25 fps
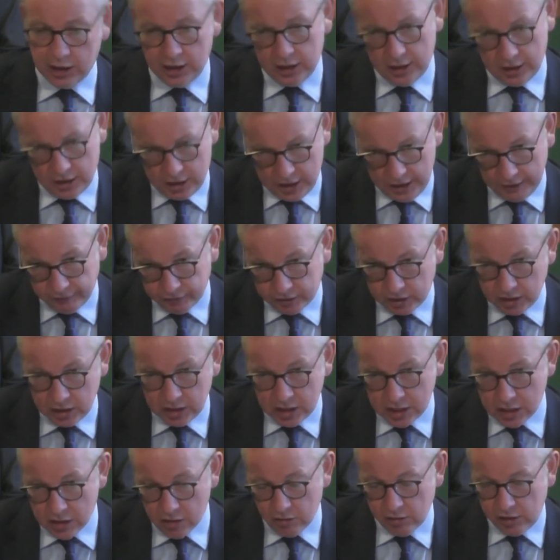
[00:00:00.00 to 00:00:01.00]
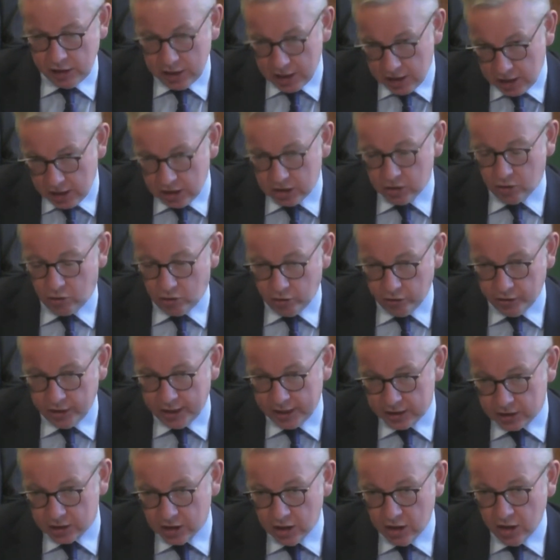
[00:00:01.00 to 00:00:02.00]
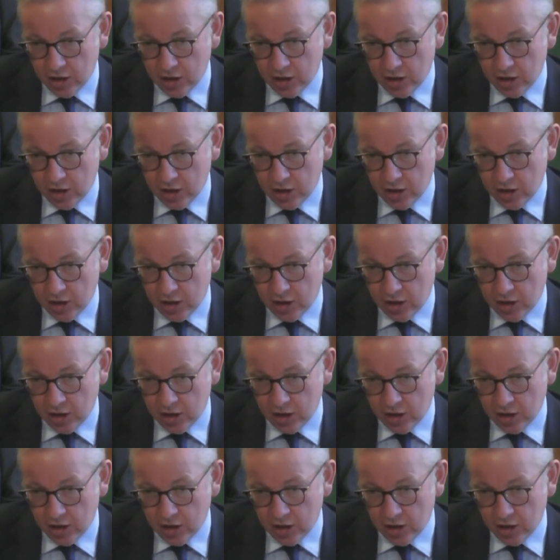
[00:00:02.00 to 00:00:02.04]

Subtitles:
The FCDO lead on that.